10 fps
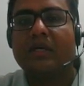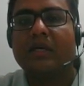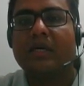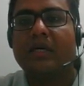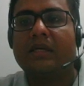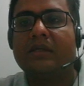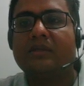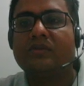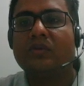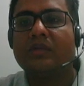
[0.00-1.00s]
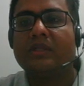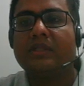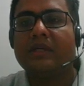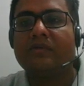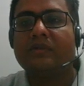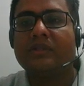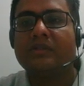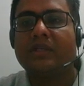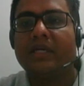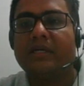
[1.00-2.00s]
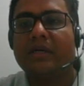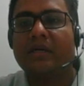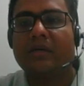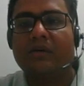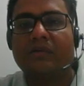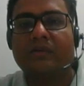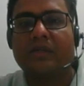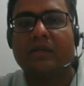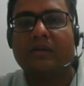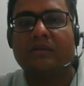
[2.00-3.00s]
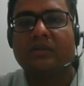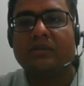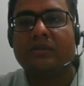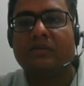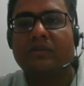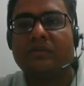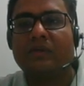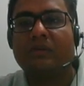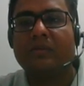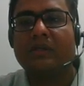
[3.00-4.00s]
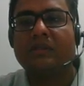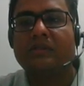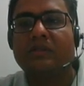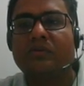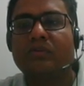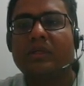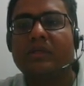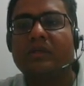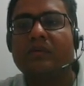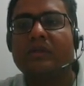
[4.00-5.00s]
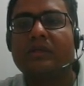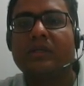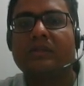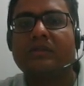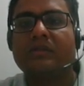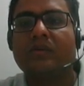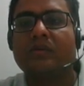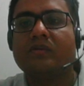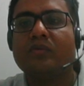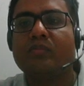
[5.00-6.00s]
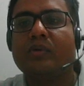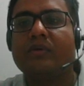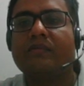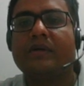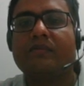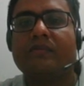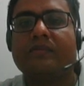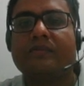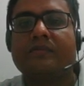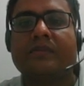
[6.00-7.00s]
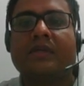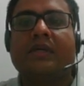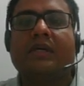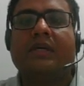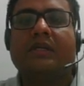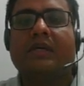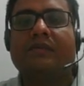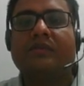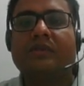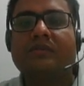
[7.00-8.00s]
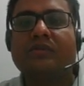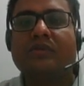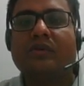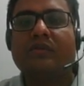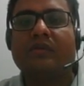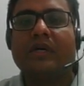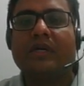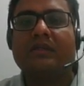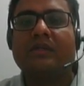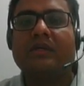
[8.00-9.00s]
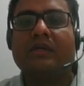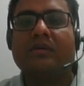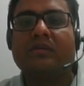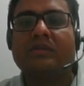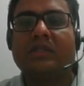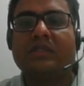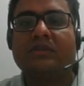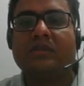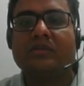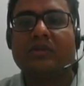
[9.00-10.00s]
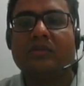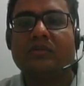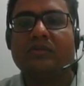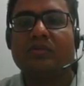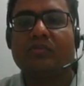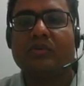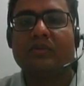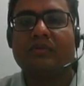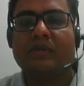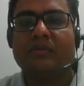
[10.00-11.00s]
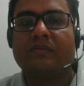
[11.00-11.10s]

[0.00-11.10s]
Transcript: and it is told that the efficiency eta of the Carnot's engine, which is 1 minus T2 by T1, that is equal to 0.5. The efficiency of another Carnot's heat engine is also 0.5.